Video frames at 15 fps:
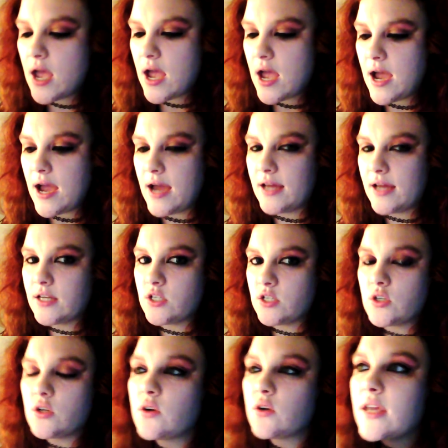and,
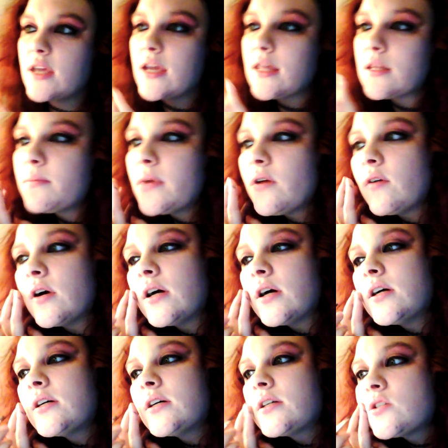looking in the mirror,
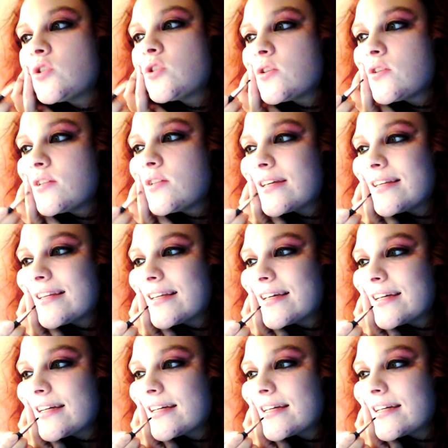just gently